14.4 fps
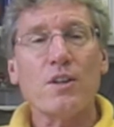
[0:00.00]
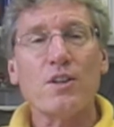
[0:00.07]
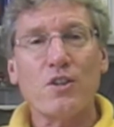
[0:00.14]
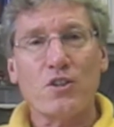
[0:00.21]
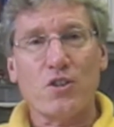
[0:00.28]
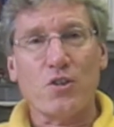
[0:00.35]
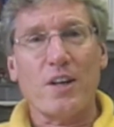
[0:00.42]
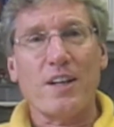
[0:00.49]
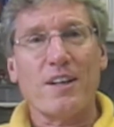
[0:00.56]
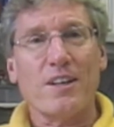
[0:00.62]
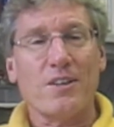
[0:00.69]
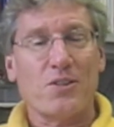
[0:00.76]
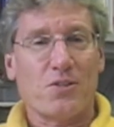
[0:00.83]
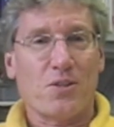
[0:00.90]
that you're
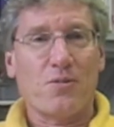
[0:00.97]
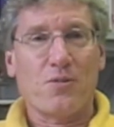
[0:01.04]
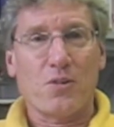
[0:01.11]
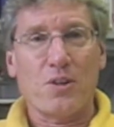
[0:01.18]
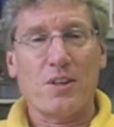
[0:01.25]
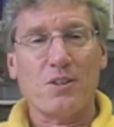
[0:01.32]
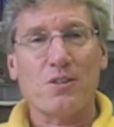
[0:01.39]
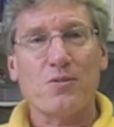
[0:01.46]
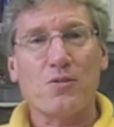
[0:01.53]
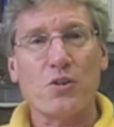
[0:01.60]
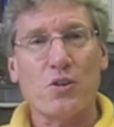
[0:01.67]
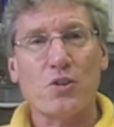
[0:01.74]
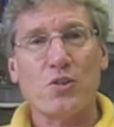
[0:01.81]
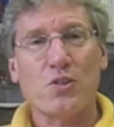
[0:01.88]
joining us for this
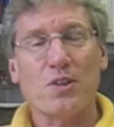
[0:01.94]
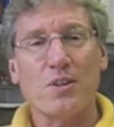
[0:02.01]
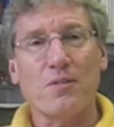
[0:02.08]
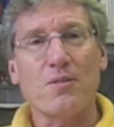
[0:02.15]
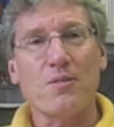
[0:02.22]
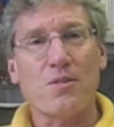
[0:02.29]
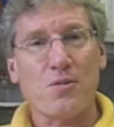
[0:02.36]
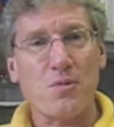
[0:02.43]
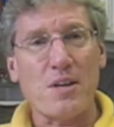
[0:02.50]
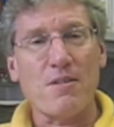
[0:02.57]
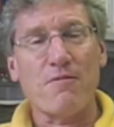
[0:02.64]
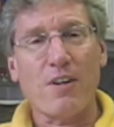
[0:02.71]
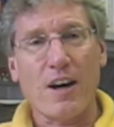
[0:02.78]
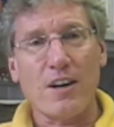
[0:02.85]
first of
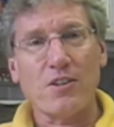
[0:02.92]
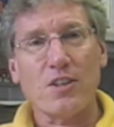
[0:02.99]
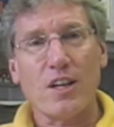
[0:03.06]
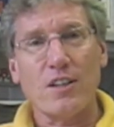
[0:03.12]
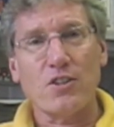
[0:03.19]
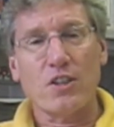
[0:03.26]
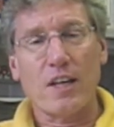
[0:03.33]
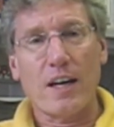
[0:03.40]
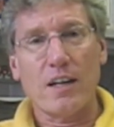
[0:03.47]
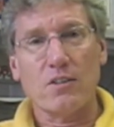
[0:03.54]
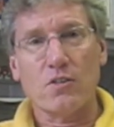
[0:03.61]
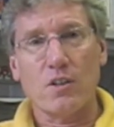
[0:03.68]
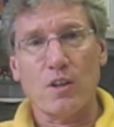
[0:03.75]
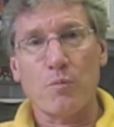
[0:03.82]
3 fireside
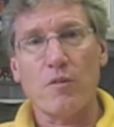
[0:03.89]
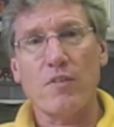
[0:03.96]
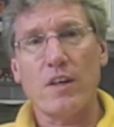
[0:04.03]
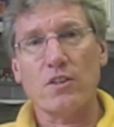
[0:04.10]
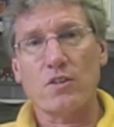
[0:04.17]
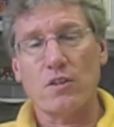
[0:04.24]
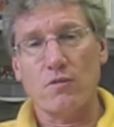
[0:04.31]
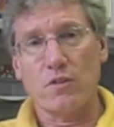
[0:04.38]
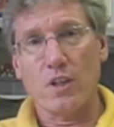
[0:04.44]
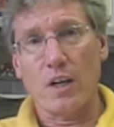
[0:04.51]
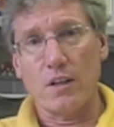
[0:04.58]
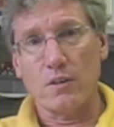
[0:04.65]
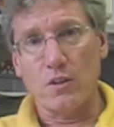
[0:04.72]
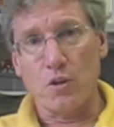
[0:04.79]
chats on the prevention of
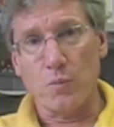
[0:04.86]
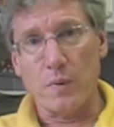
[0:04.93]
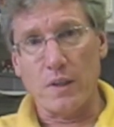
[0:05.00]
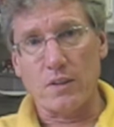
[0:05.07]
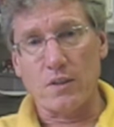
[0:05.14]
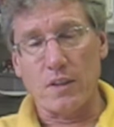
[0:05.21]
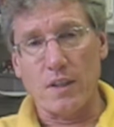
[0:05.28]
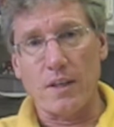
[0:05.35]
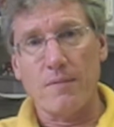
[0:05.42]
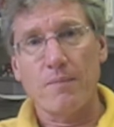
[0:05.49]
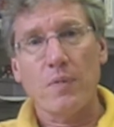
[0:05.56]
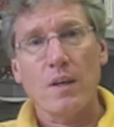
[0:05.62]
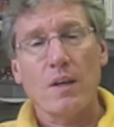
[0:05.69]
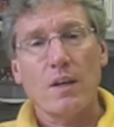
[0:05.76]
childhood obesity.
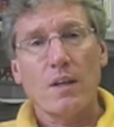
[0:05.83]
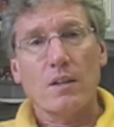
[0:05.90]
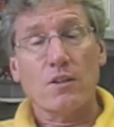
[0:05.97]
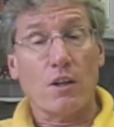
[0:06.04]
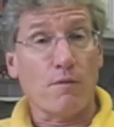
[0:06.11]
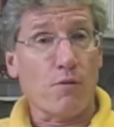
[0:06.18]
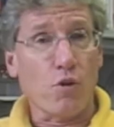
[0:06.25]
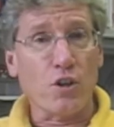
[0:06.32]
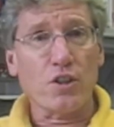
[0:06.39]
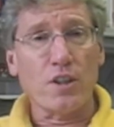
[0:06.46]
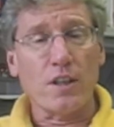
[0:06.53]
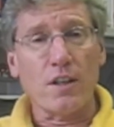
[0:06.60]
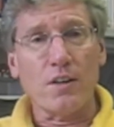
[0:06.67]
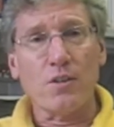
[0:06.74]
It's
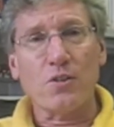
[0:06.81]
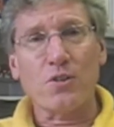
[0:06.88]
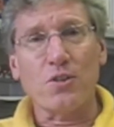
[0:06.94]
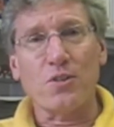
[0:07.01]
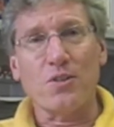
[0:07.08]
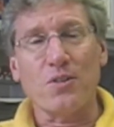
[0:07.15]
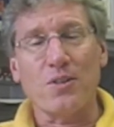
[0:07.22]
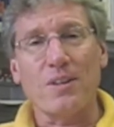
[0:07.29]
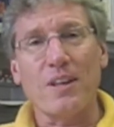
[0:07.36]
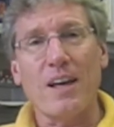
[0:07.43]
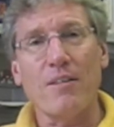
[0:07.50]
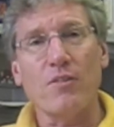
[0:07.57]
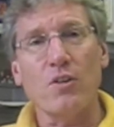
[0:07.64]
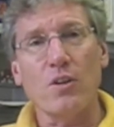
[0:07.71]
unfortunate at a certain
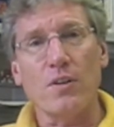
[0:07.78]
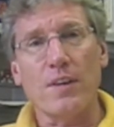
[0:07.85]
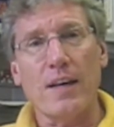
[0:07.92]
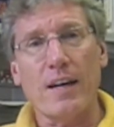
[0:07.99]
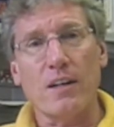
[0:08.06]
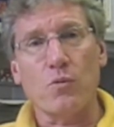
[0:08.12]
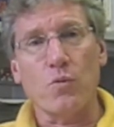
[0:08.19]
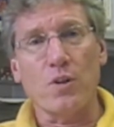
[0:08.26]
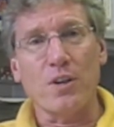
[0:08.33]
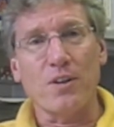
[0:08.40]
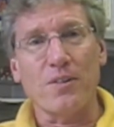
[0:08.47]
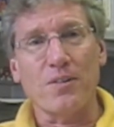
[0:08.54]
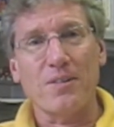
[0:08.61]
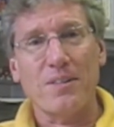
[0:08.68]
level that
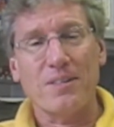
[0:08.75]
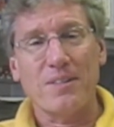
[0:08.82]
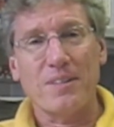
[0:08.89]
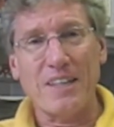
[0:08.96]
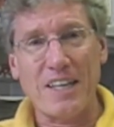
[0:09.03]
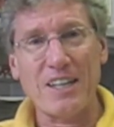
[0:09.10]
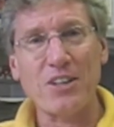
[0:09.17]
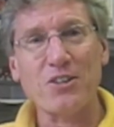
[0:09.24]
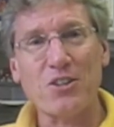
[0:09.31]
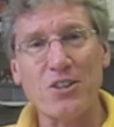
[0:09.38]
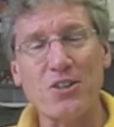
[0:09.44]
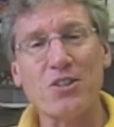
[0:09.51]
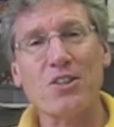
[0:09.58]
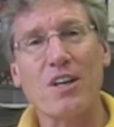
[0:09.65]
we're needing to
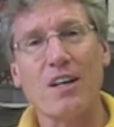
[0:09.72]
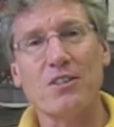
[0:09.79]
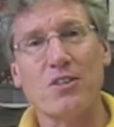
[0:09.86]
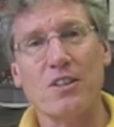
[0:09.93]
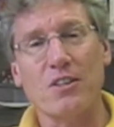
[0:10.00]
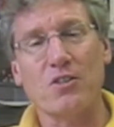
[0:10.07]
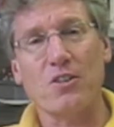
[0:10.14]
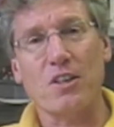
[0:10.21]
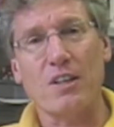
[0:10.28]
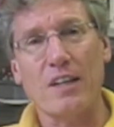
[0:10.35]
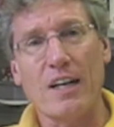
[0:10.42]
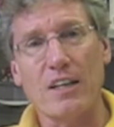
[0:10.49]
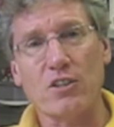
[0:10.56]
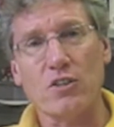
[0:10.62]
discuss this on a
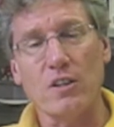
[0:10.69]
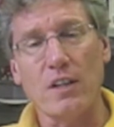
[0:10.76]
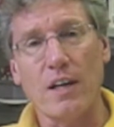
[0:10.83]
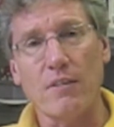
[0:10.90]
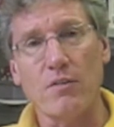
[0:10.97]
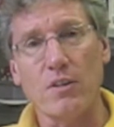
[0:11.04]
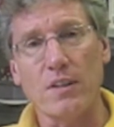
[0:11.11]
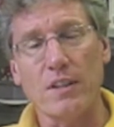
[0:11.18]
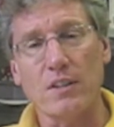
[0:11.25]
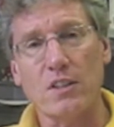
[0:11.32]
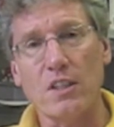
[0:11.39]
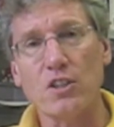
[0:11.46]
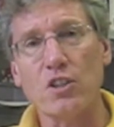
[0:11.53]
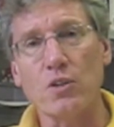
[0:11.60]
national level,
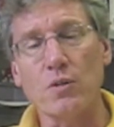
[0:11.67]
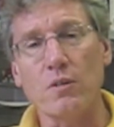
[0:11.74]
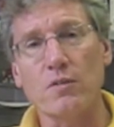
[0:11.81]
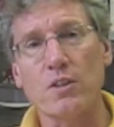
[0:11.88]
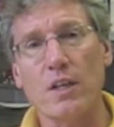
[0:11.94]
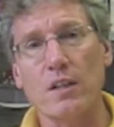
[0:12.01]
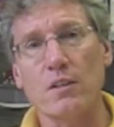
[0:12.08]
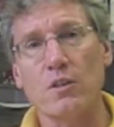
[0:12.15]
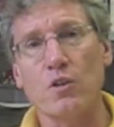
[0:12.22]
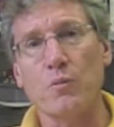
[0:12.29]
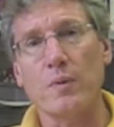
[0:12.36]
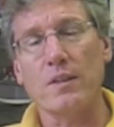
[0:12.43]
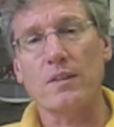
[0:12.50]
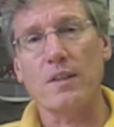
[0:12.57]
this issue of childhood
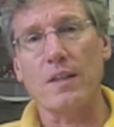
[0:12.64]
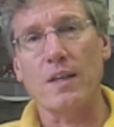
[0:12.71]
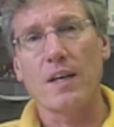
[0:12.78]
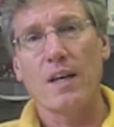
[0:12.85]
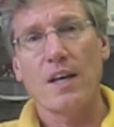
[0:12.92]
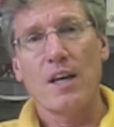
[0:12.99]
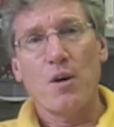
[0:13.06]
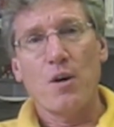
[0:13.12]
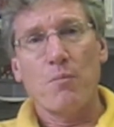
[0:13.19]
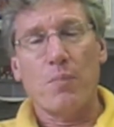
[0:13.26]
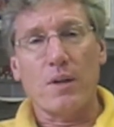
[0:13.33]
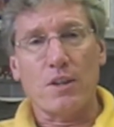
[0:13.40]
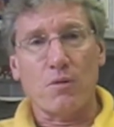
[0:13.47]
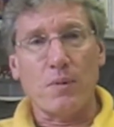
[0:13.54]
obesity,
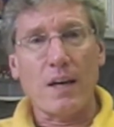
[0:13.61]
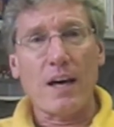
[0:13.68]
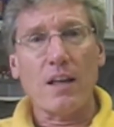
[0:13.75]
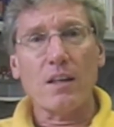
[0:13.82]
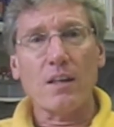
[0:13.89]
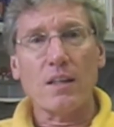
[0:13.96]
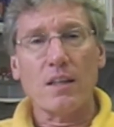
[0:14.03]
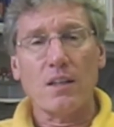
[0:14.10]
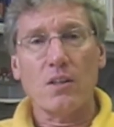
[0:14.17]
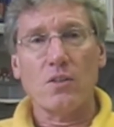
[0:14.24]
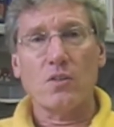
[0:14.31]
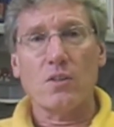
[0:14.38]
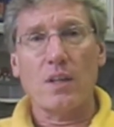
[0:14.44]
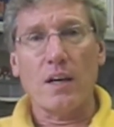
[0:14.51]
but the reality
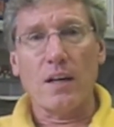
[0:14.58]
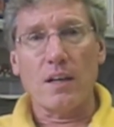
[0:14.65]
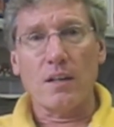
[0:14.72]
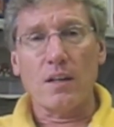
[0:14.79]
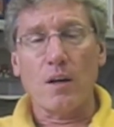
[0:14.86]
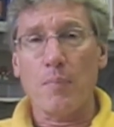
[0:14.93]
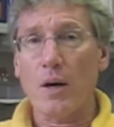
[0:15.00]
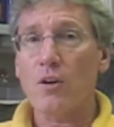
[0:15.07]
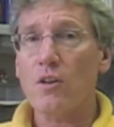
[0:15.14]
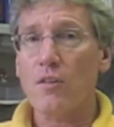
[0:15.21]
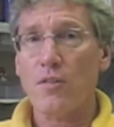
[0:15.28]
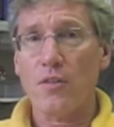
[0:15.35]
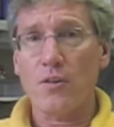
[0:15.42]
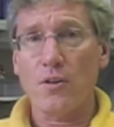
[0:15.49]
is that about
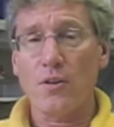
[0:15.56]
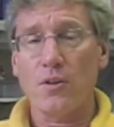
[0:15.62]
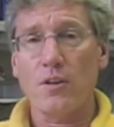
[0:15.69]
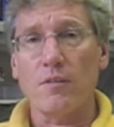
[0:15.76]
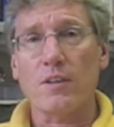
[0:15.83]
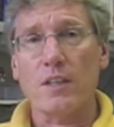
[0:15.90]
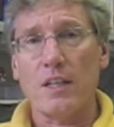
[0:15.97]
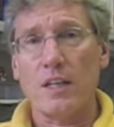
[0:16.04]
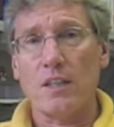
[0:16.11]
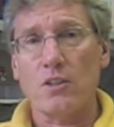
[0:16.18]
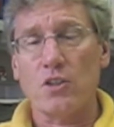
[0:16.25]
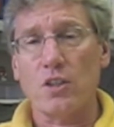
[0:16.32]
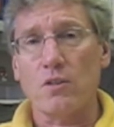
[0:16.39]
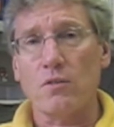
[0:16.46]
1/3 of
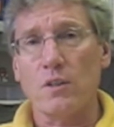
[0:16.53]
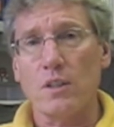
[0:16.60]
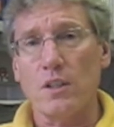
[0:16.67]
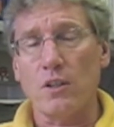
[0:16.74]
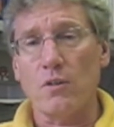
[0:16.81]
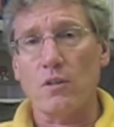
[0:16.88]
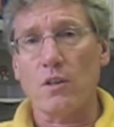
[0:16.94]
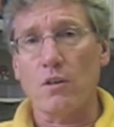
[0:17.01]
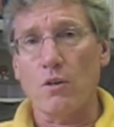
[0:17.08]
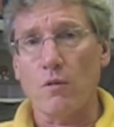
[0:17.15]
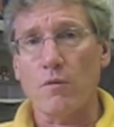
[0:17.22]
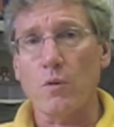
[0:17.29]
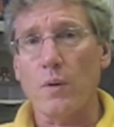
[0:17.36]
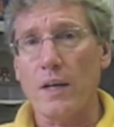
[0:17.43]
Canadian children and youth are
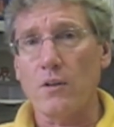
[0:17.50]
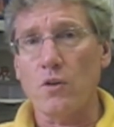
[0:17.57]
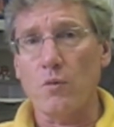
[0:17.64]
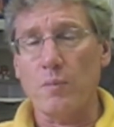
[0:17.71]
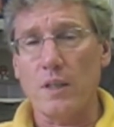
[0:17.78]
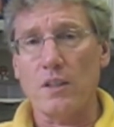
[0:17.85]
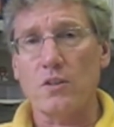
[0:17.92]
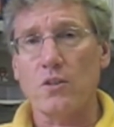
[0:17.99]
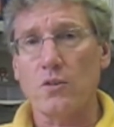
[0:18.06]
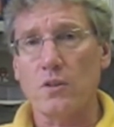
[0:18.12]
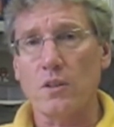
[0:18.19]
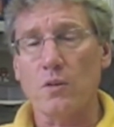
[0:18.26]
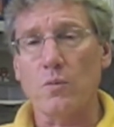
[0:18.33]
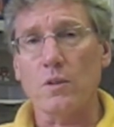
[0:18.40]
overweight or obese
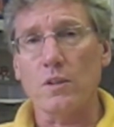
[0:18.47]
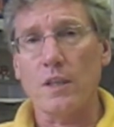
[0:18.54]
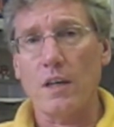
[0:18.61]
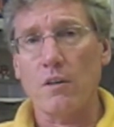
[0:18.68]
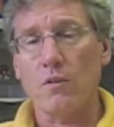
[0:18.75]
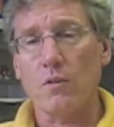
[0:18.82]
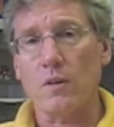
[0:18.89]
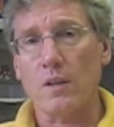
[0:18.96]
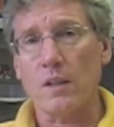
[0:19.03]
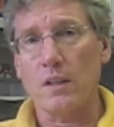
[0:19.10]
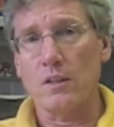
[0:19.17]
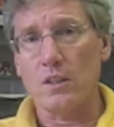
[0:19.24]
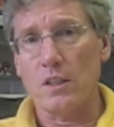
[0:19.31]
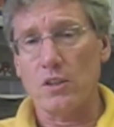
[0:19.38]
using the World Health
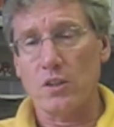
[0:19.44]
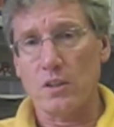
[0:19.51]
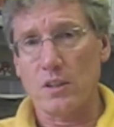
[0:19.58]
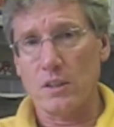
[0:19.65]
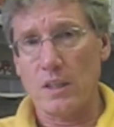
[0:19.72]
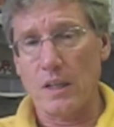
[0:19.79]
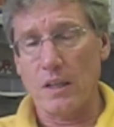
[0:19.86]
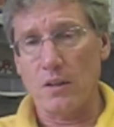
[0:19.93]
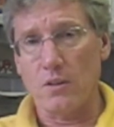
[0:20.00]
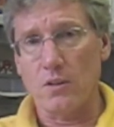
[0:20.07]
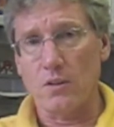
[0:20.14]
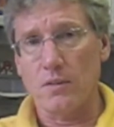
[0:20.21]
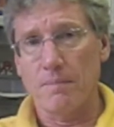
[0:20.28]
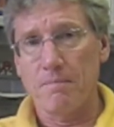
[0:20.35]
Organization
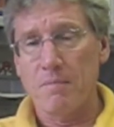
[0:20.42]
standards.